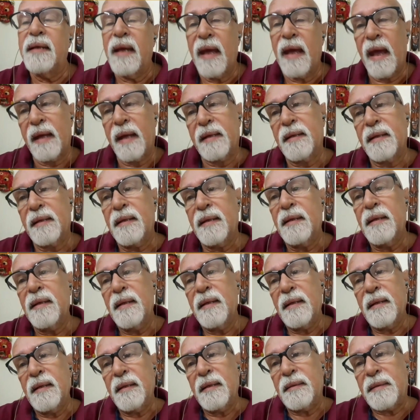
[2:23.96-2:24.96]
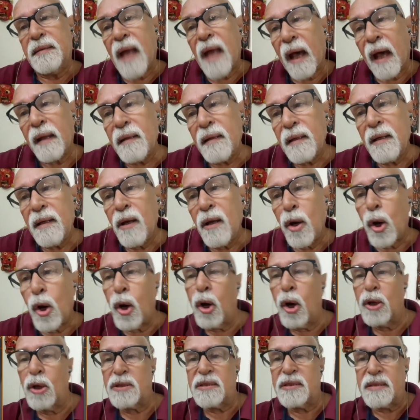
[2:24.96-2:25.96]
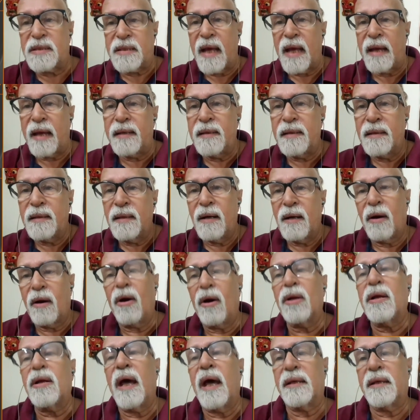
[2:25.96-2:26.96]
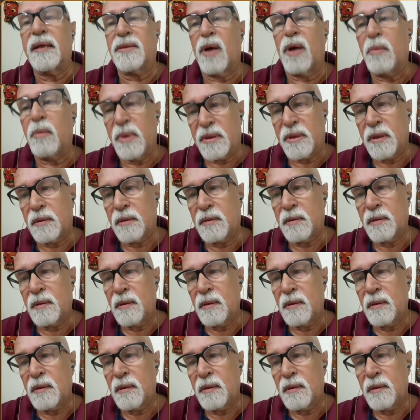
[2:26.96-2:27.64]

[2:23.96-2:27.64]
had done or said or has committed.